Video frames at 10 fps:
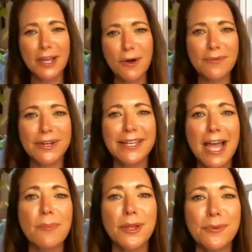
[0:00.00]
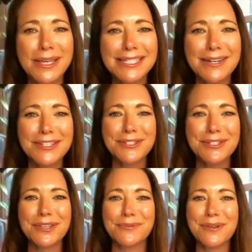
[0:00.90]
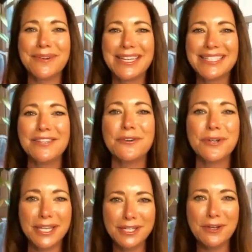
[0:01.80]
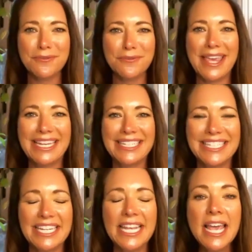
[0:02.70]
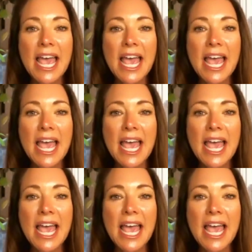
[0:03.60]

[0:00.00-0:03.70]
every couple of weeks, every 2 to 3 weeks, and you'll get a notification.